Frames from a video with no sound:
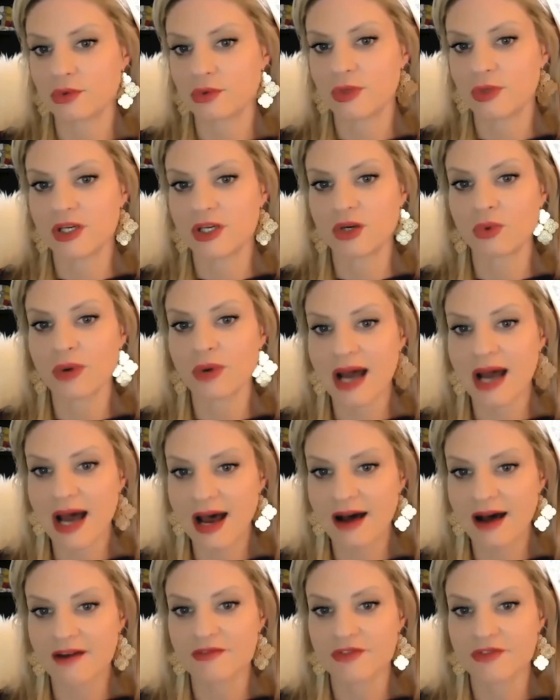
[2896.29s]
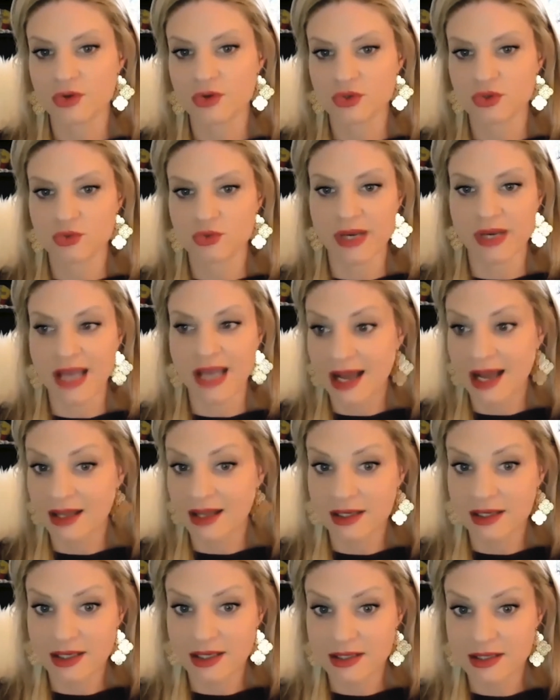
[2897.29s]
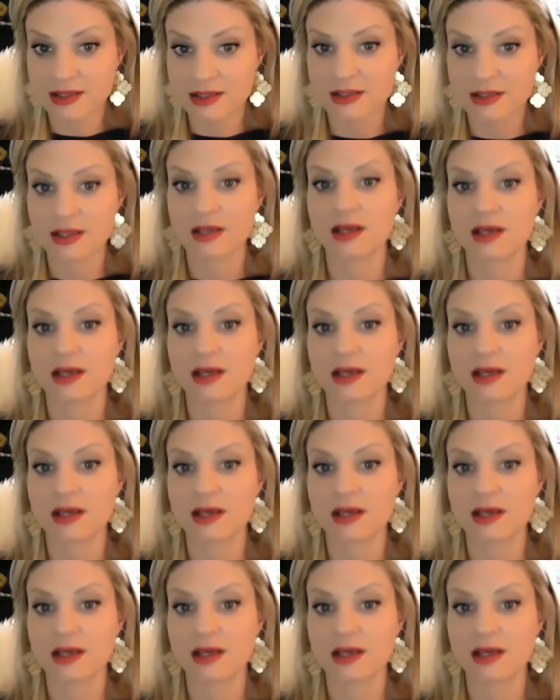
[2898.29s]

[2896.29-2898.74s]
We don't have those realities.